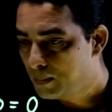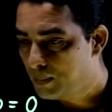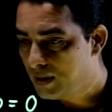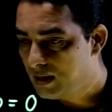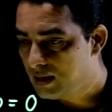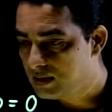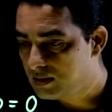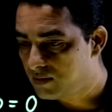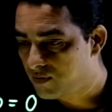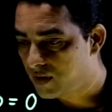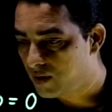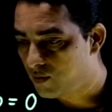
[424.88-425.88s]
B is
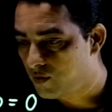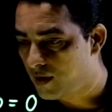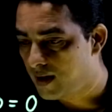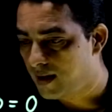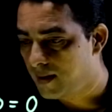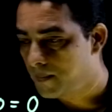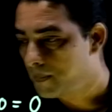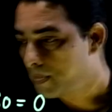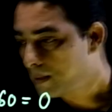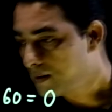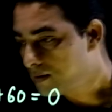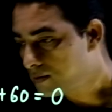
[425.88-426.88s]
in front of y.
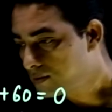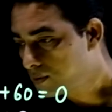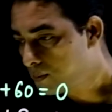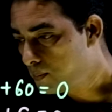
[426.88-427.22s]
So